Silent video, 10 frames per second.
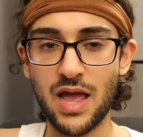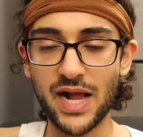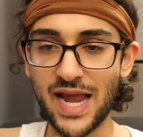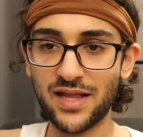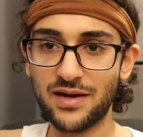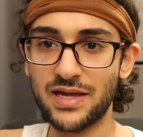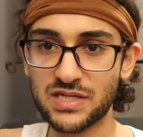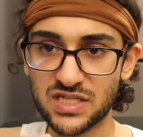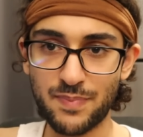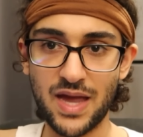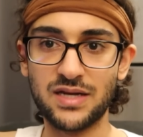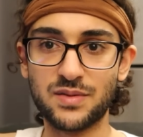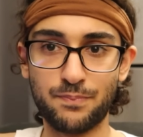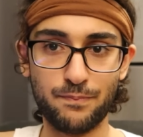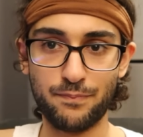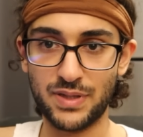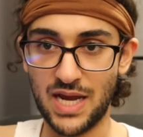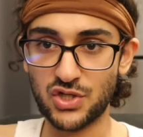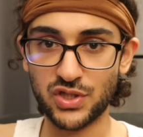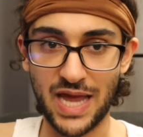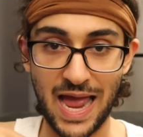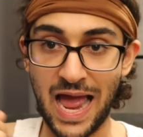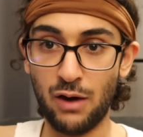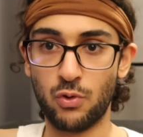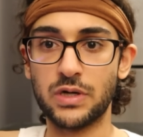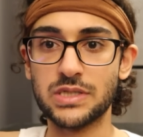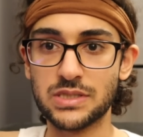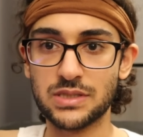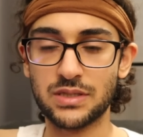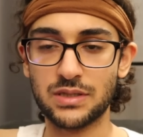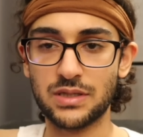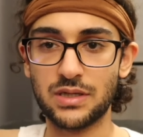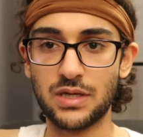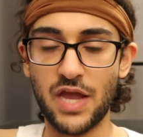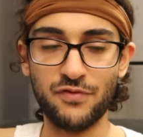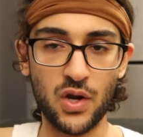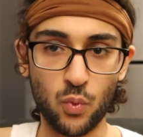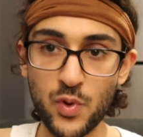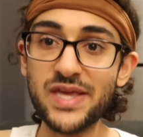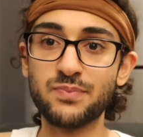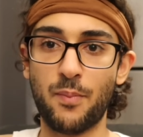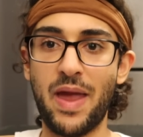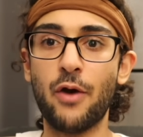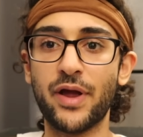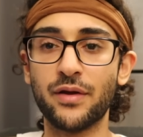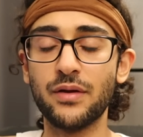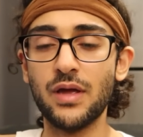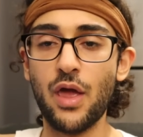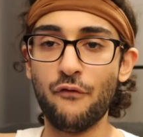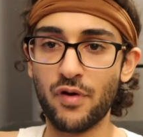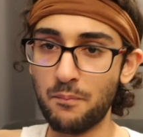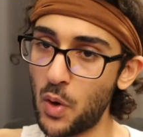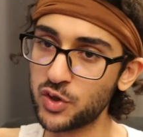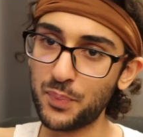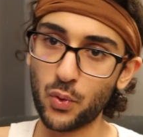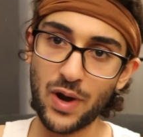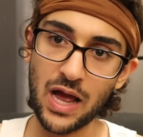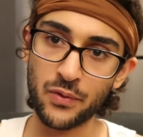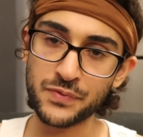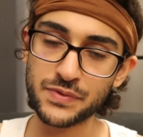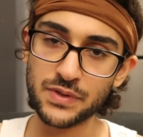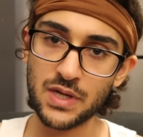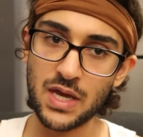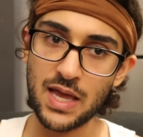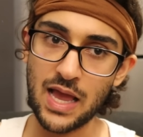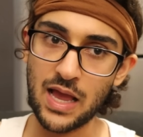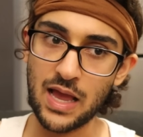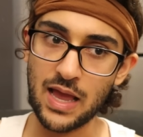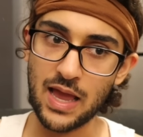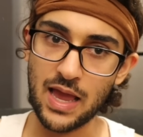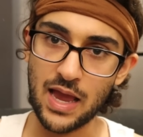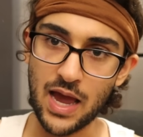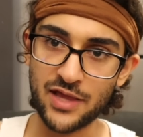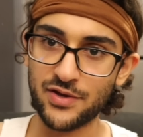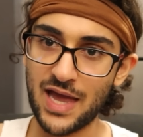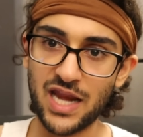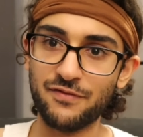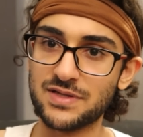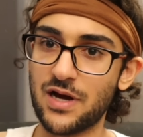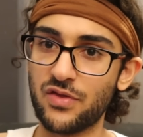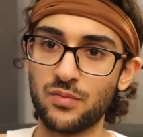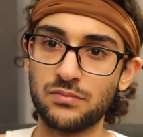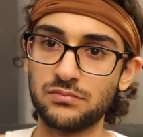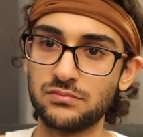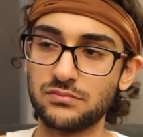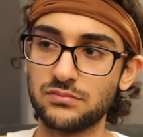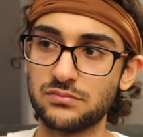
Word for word: A candidate spends potentially hours, if not weeks, preparing for multiple rounds, and you can't even tell them